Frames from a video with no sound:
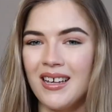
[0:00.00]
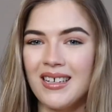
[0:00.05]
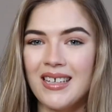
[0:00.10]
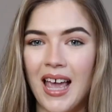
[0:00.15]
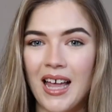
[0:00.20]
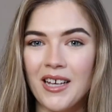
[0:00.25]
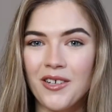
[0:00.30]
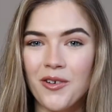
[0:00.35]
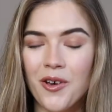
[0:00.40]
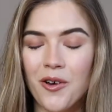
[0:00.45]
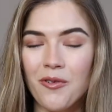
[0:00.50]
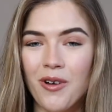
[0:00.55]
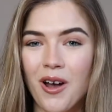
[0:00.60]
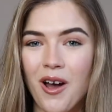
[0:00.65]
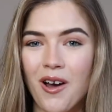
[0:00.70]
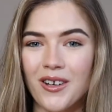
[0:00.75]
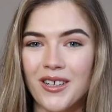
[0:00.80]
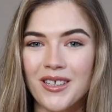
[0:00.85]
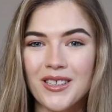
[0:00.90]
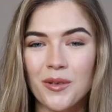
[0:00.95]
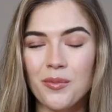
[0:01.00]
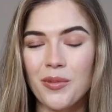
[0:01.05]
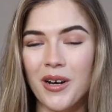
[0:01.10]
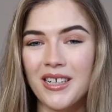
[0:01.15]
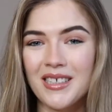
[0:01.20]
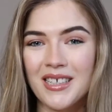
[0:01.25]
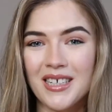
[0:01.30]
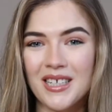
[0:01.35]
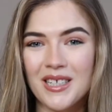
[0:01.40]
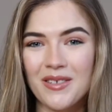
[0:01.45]
Can you go wrong? Their
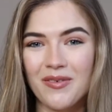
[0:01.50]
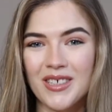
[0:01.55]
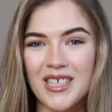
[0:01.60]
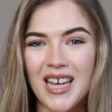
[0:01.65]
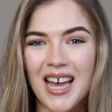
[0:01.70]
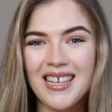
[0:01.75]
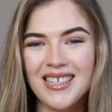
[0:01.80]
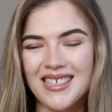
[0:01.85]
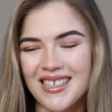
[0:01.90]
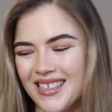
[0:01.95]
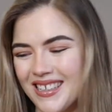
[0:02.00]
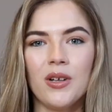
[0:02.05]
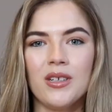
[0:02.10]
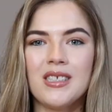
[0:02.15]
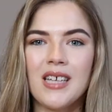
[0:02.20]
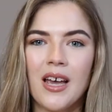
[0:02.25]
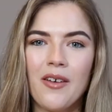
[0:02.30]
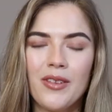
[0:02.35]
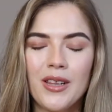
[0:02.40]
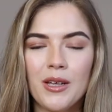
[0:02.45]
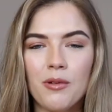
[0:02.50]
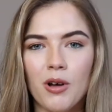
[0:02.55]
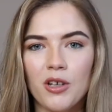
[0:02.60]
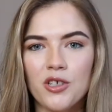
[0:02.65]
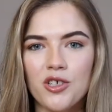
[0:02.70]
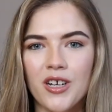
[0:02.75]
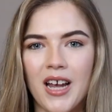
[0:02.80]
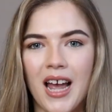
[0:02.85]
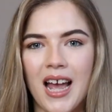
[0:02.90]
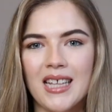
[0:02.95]
branding is fantastic. But definitely
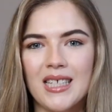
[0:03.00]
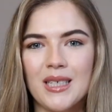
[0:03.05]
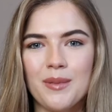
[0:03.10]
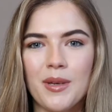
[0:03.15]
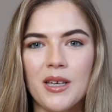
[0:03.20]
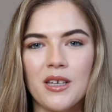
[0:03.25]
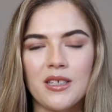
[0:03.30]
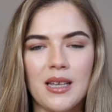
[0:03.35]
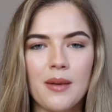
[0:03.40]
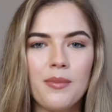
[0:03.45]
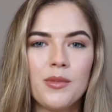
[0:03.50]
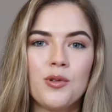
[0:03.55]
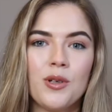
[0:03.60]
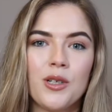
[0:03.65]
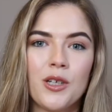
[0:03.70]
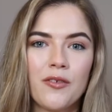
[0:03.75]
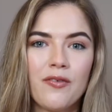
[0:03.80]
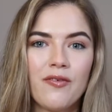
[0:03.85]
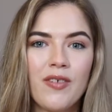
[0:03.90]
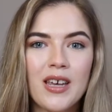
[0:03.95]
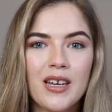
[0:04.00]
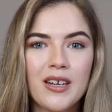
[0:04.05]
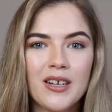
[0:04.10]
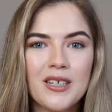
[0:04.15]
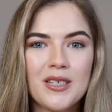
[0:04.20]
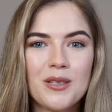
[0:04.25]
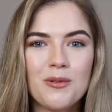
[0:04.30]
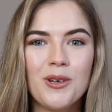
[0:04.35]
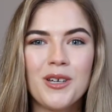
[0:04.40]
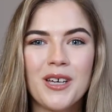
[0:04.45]
wash your hands because in between your
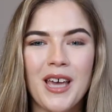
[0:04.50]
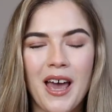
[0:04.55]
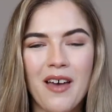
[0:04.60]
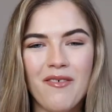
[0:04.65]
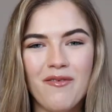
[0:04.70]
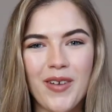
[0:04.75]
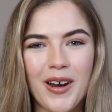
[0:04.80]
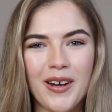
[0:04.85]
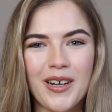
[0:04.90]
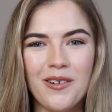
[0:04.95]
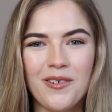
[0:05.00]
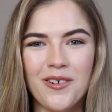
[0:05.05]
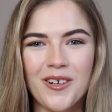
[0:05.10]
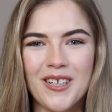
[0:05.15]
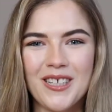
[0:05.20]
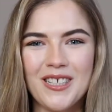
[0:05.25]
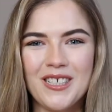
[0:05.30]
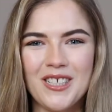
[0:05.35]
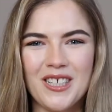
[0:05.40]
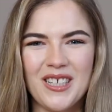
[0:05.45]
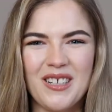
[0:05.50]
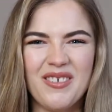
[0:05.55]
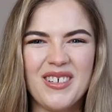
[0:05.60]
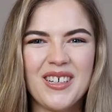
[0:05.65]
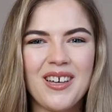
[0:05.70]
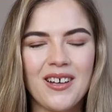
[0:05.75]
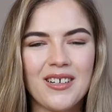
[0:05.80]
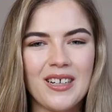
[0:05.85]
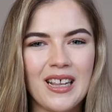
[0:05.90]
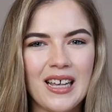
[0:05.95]
fingers will get very orange and it will
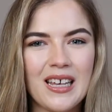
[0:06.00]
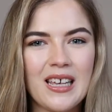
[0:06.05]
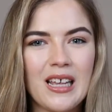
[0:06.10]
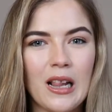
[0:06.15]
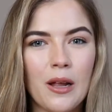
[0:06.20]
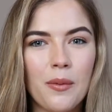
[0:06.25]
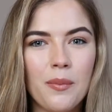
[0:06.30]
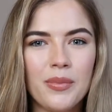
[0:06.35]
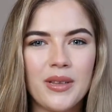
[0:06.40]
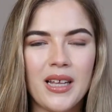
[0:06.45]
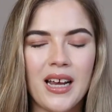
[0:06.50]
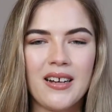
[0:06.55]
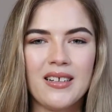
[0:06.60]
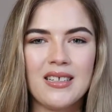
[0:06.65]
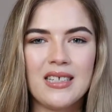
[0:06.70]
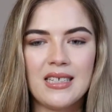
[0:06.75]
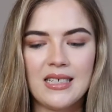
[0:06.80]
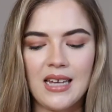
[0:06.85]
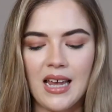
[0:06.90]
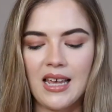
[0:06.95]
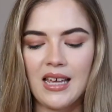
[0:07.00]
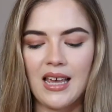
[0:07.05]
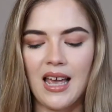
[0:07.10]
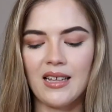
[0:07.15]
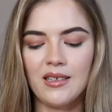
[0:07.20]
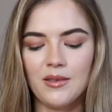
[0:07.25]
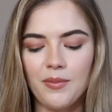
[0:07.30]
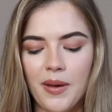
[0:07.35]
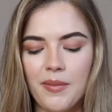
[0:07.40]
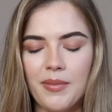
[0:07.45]
kind of like clump there and stick,
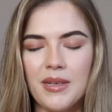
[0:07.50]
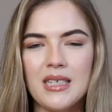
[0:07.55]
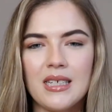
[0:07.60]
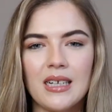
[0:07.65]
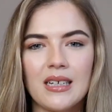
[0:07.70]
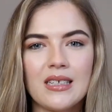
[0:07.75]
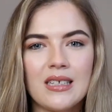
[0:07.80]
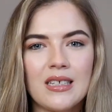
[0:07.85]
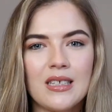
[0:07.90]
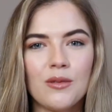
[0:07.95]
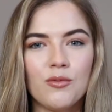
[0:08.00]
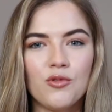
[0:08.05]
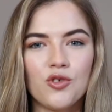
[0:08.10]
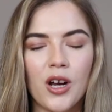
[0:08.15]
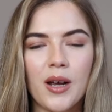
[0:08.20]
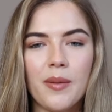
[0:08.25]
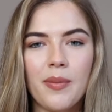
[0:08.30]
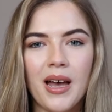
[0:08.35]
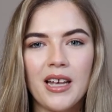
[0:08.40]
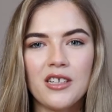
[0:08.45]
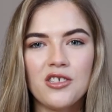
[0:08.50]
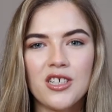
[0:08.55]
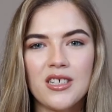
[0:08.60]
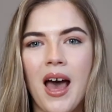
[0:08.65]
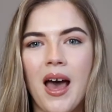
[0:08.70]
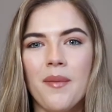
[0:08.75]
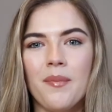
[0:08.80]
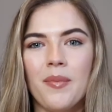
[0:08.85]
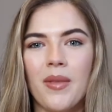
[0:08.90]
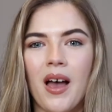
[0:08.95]
and maybe stick to some dry patches.
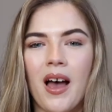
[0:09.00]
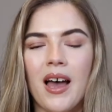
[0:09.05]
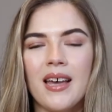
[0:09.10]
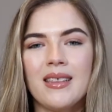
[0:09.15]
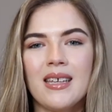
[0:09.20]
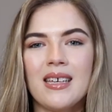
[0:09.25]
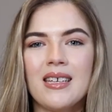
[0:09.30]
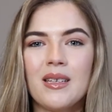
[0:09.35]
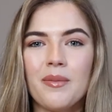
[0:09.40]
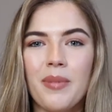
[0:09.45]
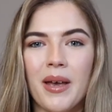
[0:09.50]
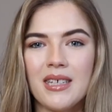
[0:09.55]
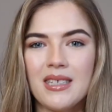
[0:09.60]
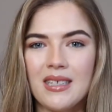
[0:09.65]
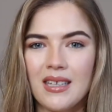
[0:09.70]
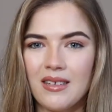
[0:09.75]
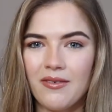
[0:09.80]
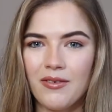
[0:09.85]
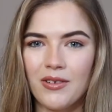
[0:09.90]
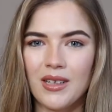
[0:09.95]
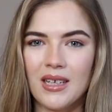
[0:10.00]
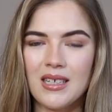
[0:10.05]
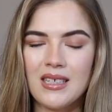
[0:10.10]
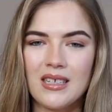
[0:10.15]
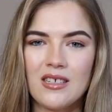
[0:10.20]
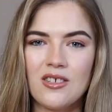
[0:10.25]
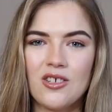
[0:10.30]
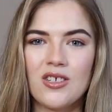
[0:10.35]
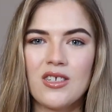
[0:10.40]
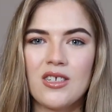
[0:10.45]
I think the best thing for this
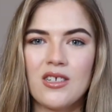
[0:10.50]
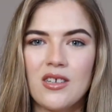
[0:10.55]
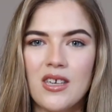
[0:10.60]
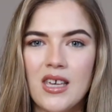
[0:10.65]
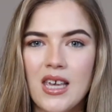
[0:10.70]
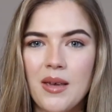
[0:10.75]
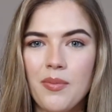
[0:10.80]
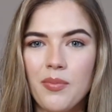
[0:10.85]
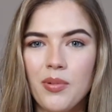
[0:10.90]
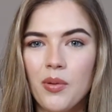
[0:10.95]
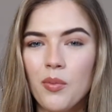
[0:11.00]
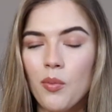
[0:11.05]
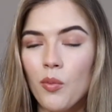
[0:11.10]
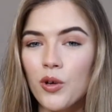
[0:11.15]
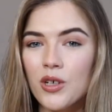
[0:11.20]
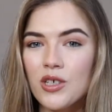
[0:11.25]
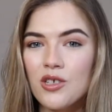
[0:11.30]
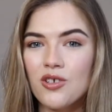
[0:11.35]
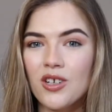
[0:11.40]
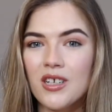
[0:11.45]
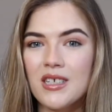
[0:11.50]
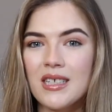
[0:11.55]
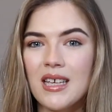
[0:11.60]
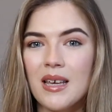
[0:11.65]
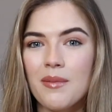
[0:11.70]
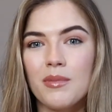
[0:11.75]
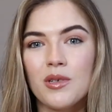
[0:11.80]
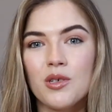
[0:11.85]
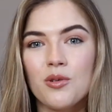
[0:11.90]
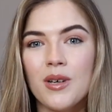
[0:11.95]
is just to keep moisturizing
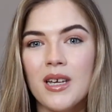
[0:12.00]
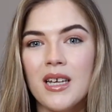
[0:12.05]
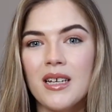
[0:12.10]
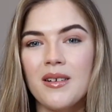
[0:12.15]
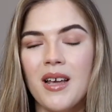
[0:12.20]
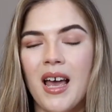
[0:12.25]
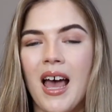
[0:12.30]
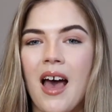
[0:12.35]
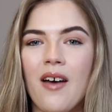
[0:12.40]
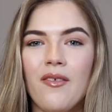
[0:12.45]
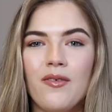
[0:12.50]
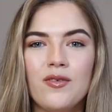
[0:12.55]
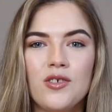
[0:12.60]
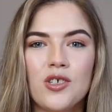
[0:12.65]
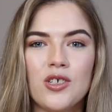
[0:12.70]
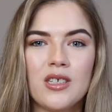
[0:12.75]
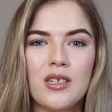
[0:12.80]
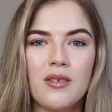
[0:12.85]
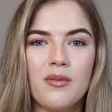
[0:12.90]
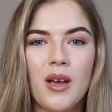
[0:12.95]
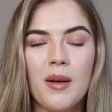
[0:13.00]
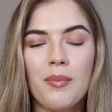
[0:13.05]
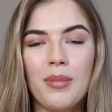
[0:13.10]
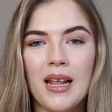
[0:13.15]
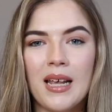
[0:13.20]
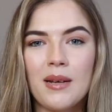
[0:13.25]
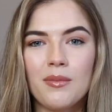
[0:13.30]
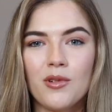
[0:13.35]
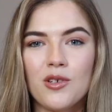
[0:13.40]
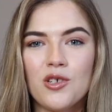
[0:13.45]
in between. Have just a
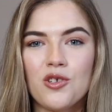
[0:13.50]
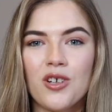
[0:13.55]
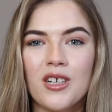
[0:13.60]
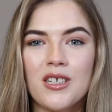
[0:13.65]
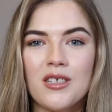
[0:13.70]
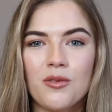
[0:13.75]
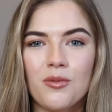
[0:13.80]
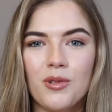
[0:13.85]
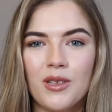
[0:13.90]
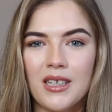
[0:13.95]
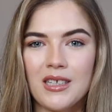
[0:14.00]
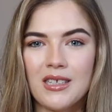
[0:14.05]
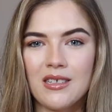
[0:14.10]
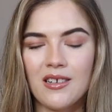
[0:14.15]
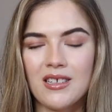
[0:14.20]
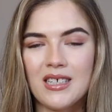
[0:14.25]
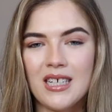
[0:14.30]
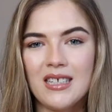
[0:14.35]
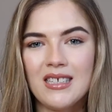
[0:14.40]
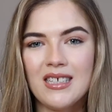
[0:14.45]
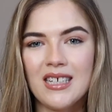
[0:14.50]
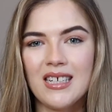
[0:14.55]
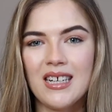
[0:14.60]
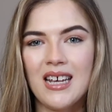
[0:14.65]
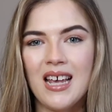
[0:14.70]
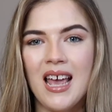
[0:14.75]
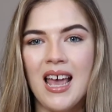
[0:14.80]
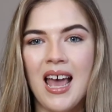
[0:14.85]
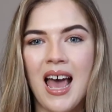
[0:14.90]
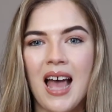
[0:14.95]
plain moisturizer, one that's not tinted,
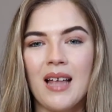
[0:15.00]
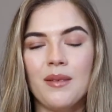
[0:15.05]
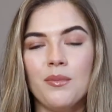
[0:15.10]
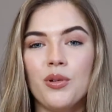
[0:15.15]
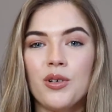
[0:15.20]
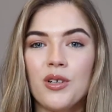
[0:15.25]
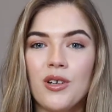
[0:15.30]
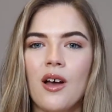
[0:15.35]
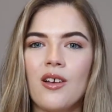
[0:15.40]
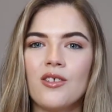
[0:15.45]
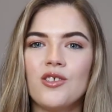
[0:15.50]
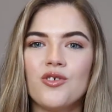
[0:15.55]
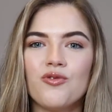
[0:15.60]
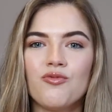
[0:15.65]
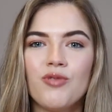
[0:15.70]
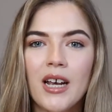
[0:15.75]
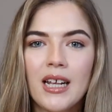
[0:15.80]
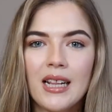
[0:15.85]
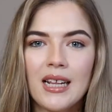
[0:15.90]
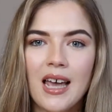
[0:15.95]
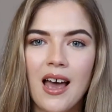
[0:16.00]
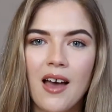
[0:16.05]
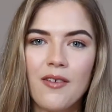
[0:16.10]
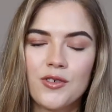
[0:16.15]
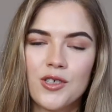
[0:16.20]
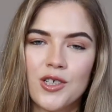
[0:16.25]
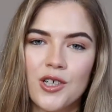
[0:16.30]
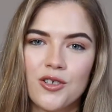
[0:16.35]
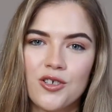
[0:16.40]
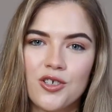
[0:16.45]
and put it on directly
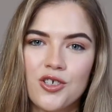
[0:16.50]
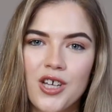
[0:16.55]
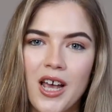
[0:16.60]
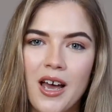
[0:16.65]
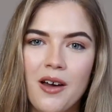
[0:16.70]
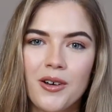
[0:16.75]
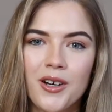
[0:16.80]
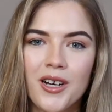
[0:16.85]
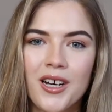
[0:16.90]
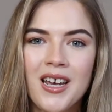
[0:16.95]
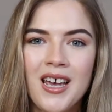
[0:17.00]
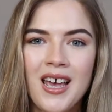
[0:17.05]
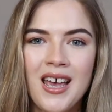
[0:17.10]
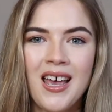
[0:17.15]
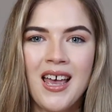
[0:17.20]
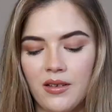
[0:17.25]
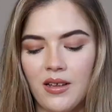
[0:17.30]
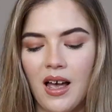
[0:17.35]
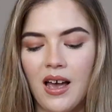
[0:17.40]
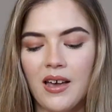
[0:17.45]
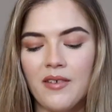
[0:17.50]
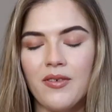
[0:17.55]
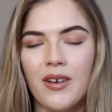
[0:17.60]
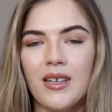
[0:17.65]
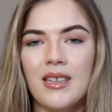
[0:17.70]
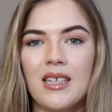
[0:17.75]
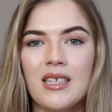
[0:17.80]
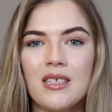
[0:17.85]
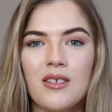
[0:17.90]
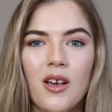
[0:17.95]
after your shower. I
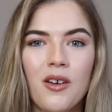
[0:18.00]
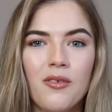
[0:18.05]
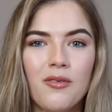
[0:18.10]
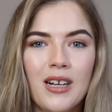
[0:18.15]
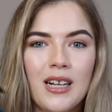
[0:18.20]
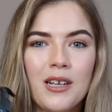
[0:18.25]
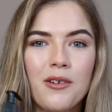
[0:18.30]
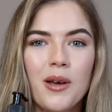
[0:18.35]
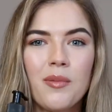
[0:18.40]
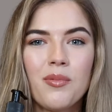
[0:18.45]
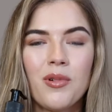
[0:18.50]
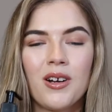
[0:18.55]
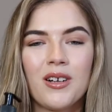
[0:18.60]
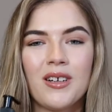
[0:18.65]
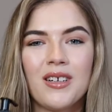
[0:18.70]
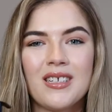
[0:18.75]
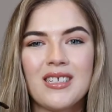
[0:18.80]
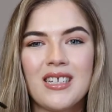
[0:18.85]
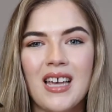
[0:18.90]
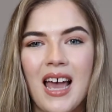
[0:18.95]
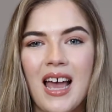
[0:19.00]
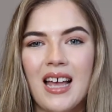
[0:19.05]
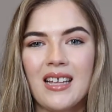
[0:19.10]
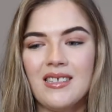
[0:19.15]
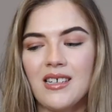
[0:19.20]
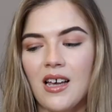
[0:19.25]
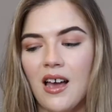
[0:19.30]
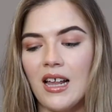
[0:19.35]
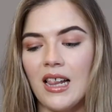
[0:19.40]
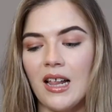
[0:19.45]
find this a really great product
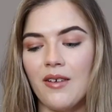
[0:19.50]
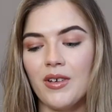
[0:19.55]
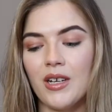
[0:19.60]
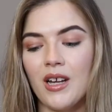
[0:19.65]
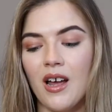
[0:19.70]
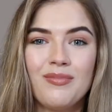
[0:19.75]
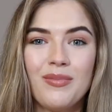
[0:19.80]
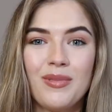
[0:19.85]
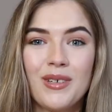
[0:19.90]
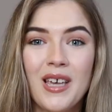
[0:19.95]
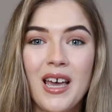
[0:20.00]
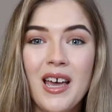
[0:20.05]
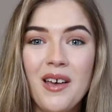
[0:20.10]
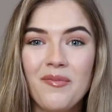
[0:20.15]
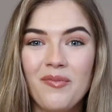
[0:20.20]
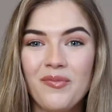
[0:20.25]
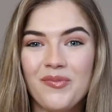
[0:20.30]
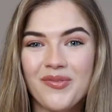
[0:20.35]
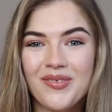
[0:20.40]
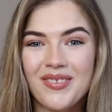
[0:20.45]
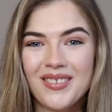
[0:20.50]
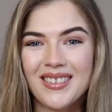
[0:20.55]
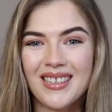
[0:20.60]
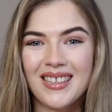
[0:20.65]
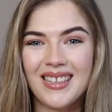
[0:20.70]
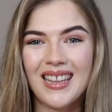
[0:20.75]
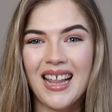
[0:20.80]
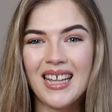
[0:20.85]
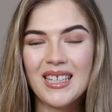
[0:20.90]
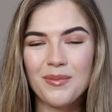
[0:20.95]
and I love it. But yeah,
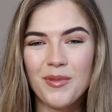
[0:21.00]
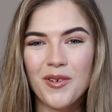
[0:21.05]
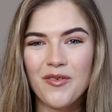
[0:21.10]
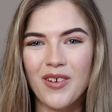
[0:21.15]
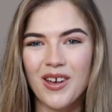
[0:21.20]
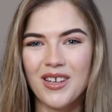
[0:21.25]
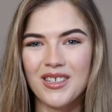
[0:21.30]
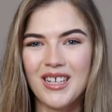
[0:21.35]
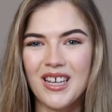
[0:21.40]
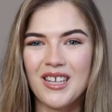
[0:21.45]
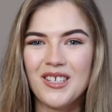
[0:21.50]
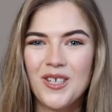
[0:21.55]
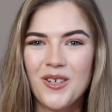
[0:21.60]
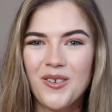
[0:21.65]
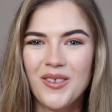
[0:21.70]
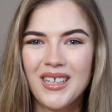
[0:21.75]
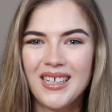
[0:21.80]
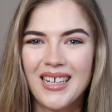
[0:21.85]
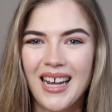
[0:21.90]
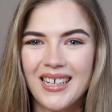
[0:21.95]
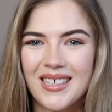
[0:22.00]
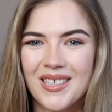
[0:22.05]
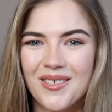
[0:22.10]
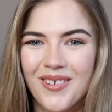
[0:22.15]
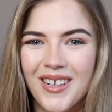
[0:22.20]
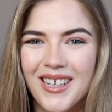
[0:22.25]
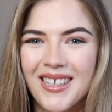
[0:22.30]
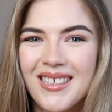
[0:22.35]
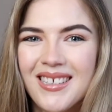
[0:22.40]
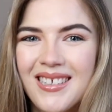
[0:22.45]
let's move on to the next one.